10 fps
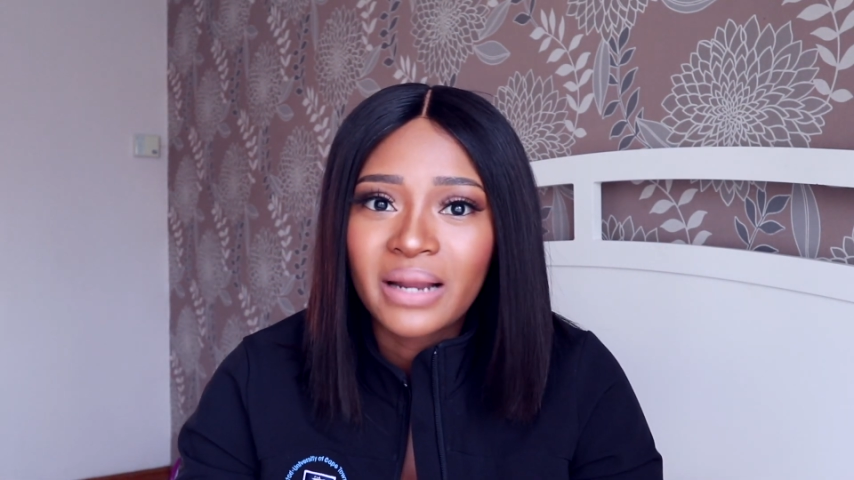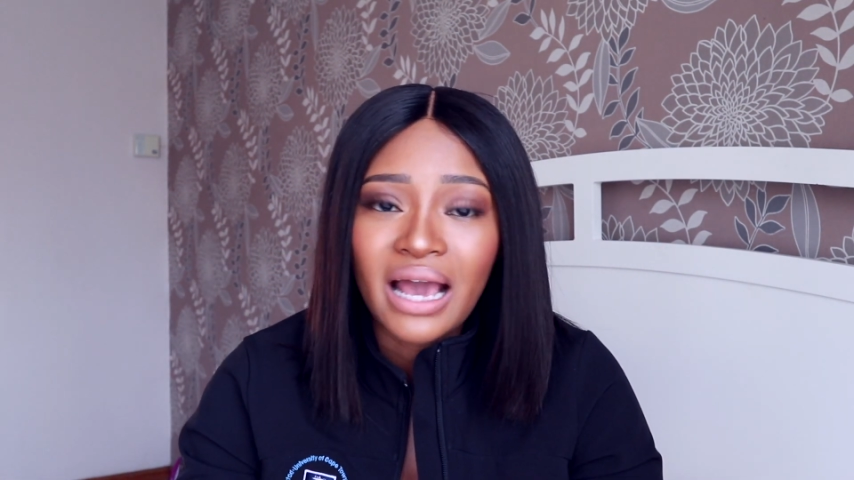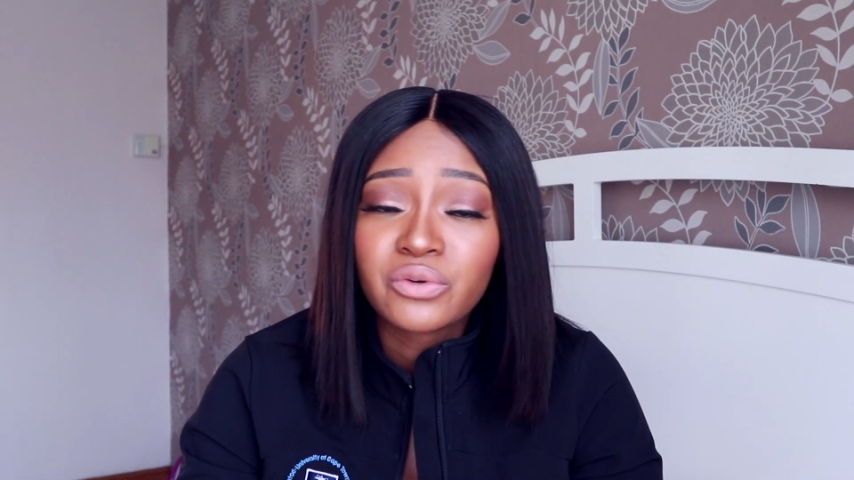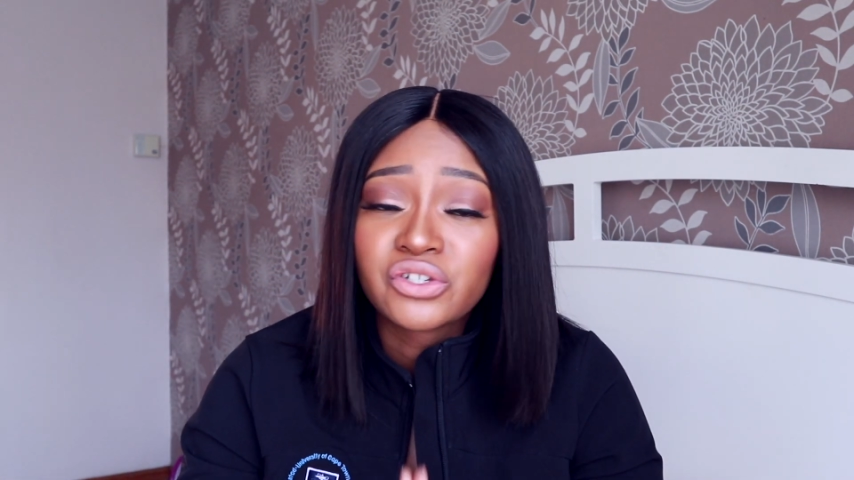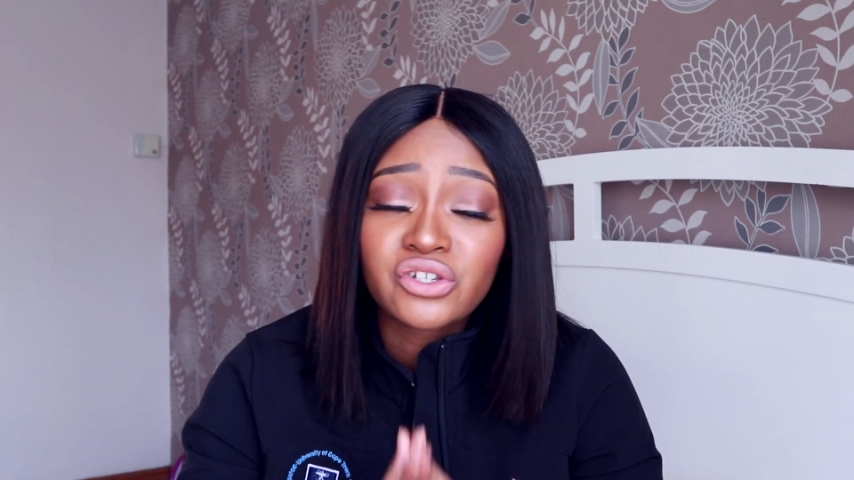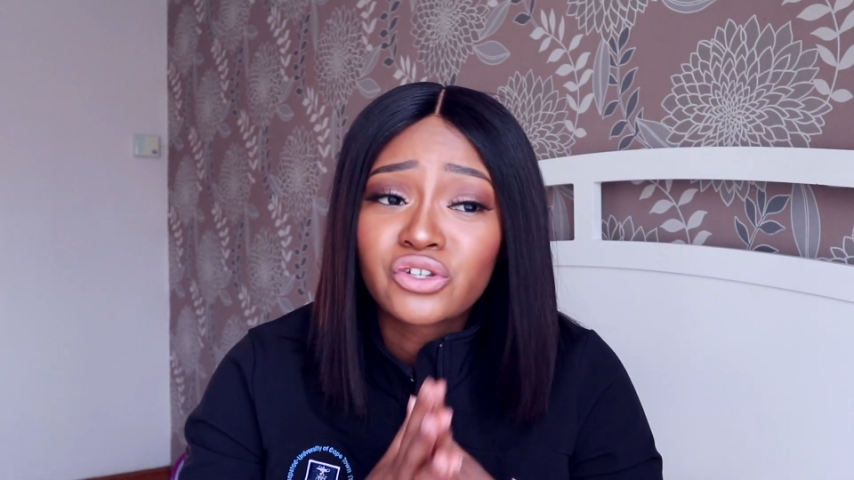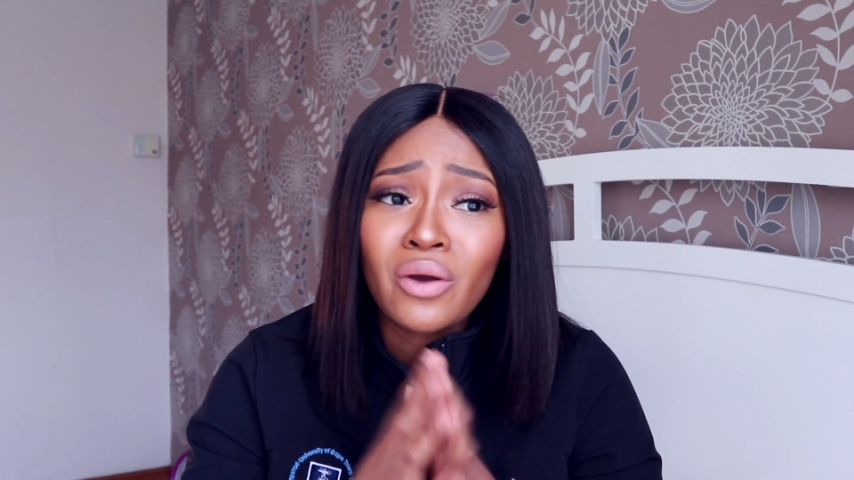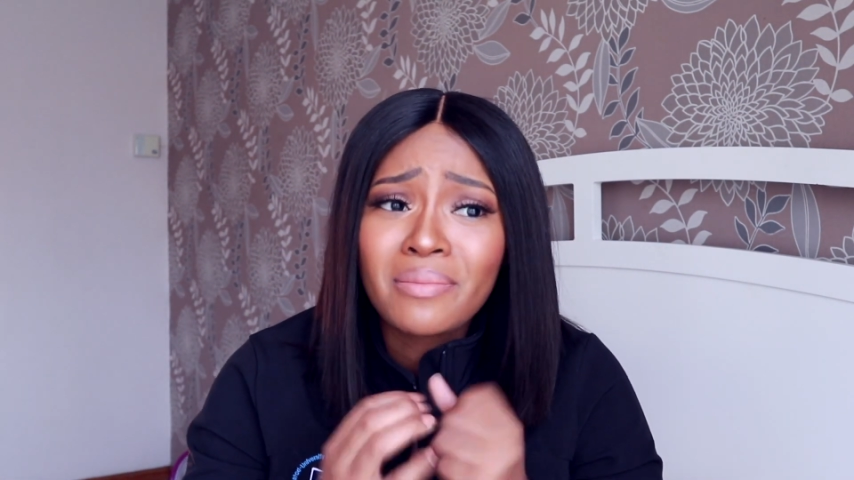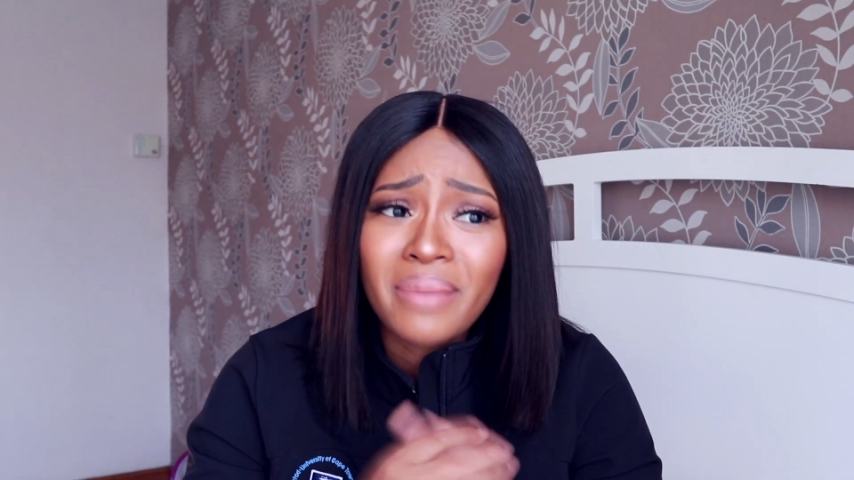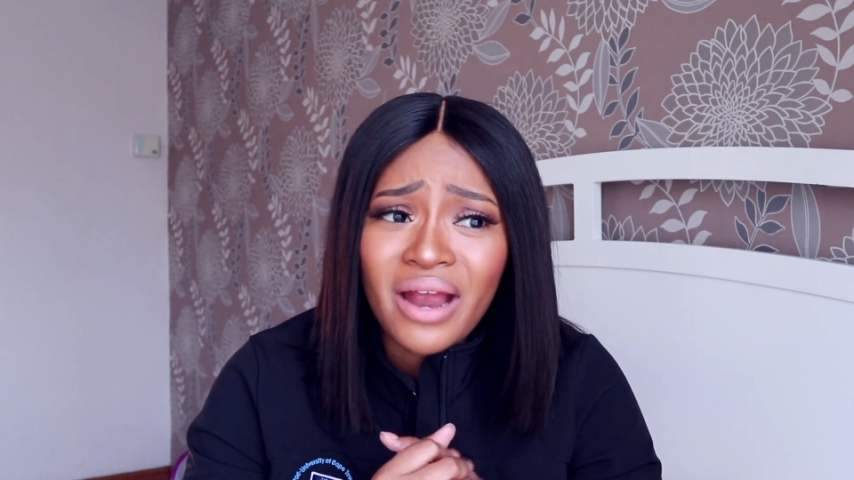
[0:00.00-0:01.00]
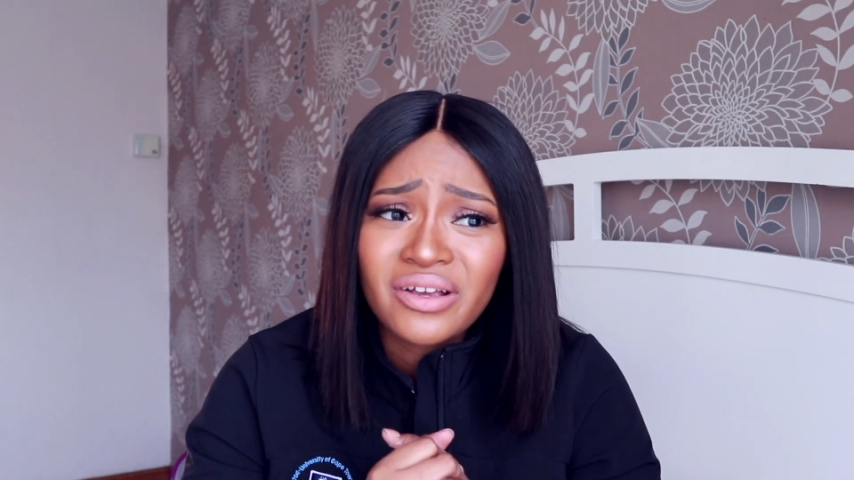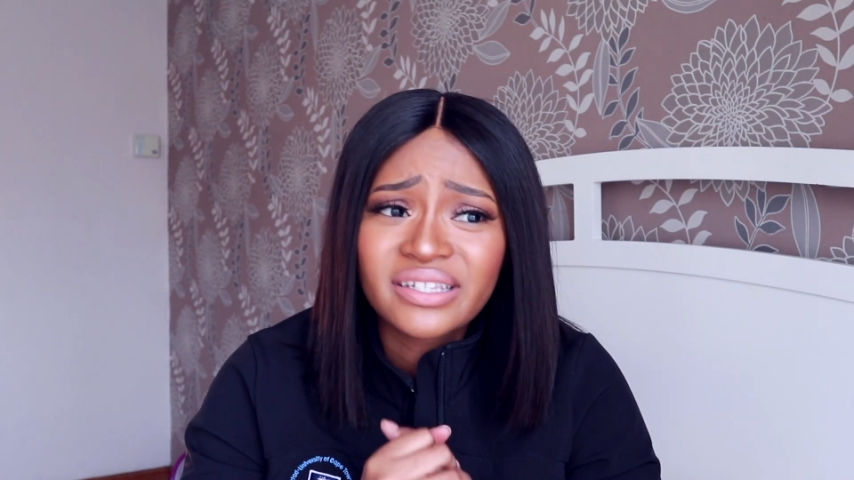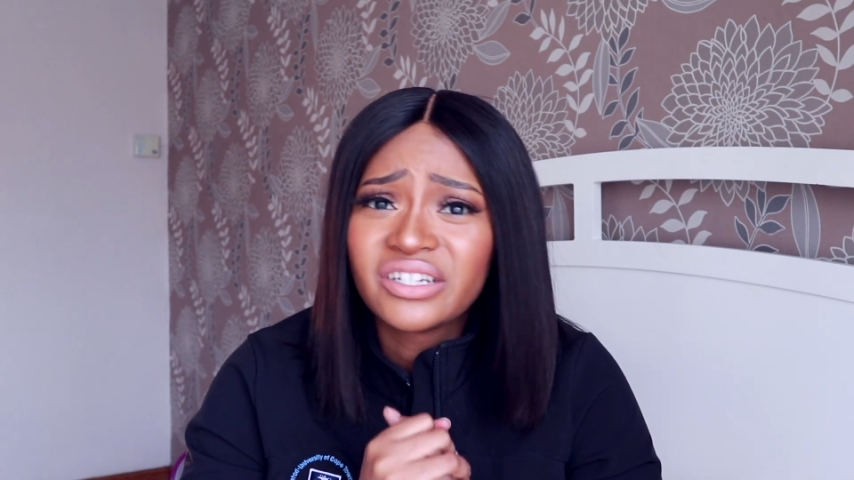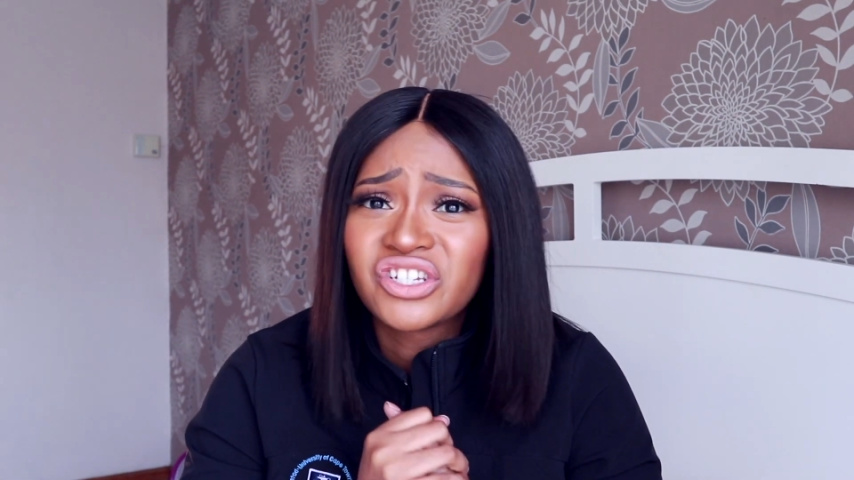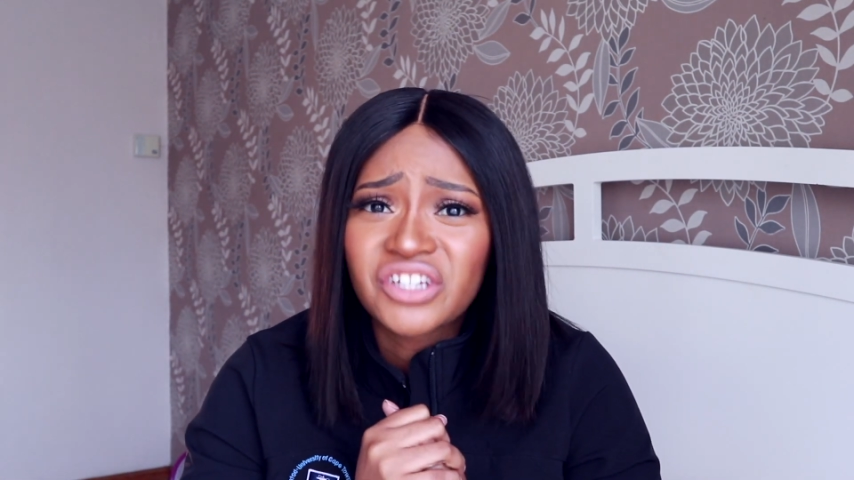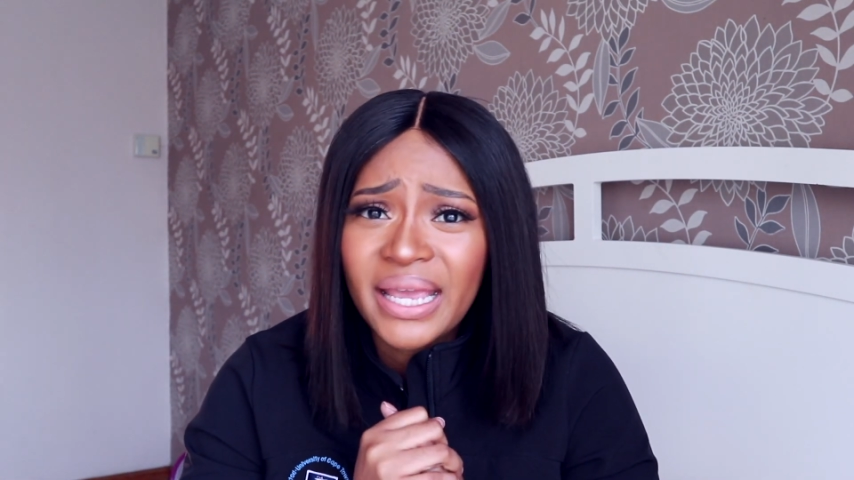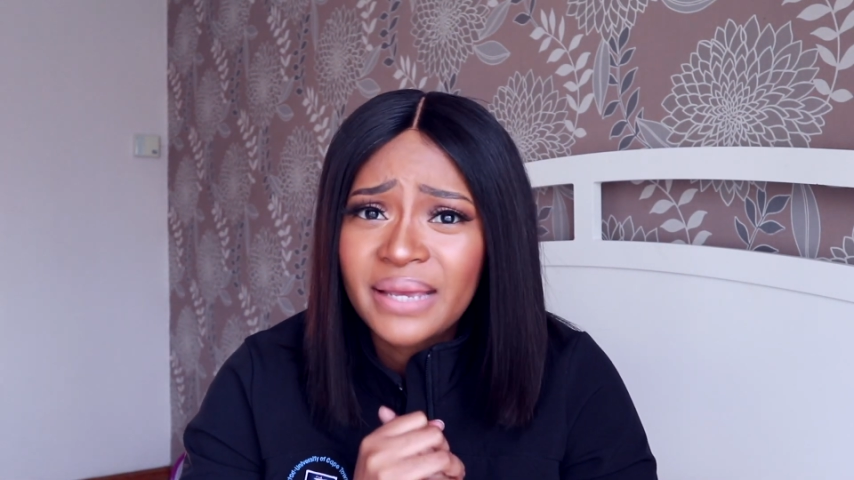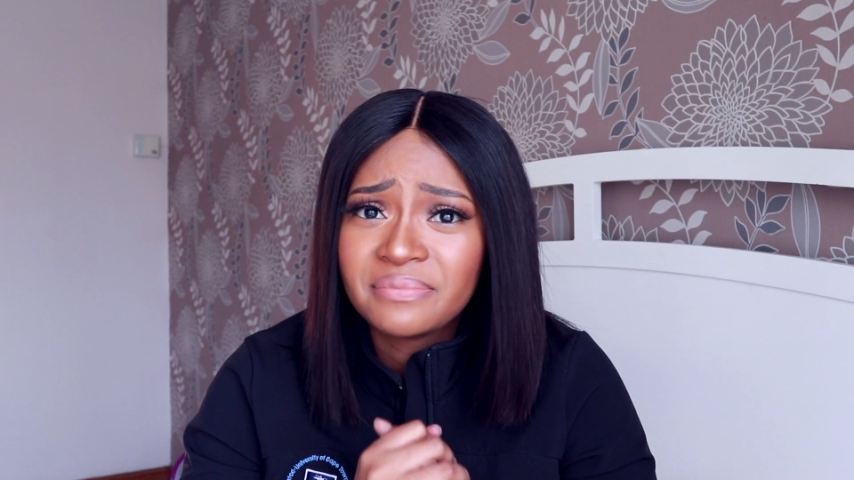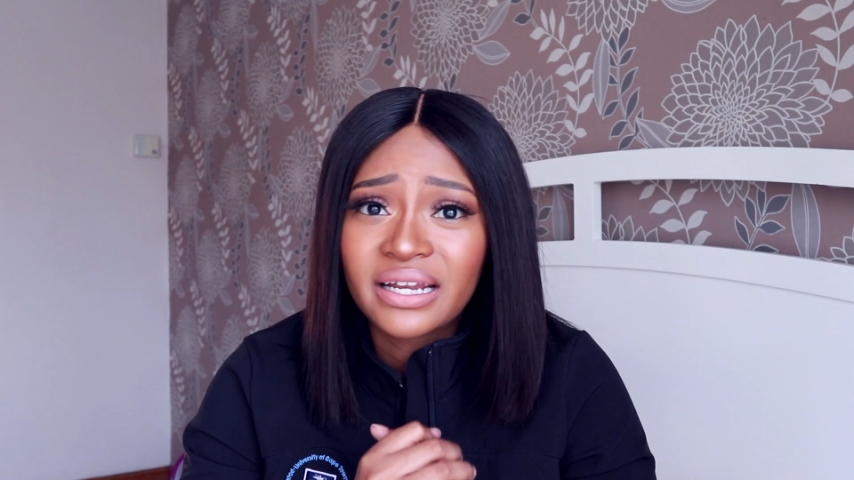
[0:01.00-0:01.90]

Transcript: but I was just so embarrassed and ashamed,